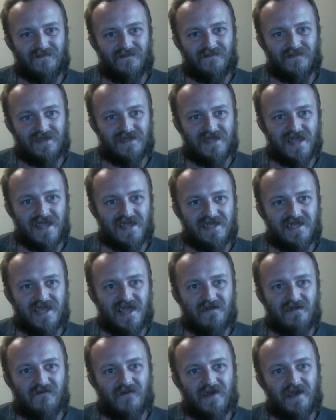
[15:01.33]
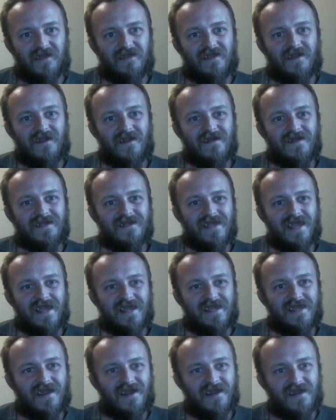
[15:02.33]
Stay safe out there and
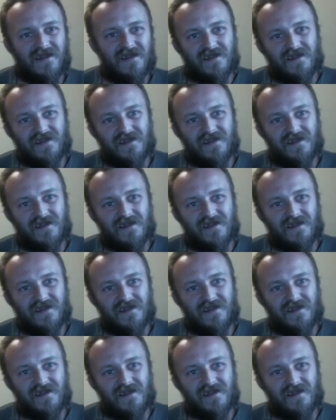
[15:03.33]
take care.